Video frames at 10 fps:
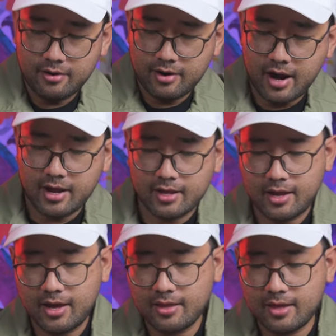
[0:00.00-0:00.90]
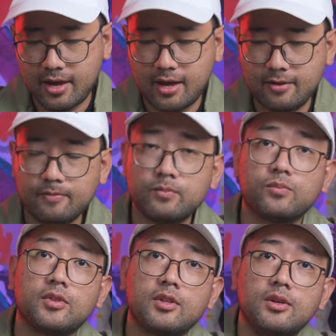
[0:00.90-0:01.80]
Right, and then
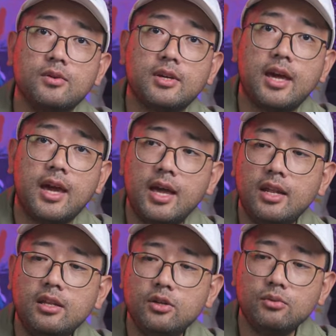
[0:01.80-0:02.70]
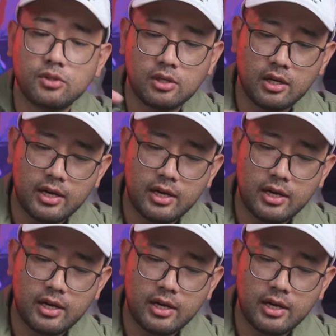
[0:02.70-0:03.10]
you can use the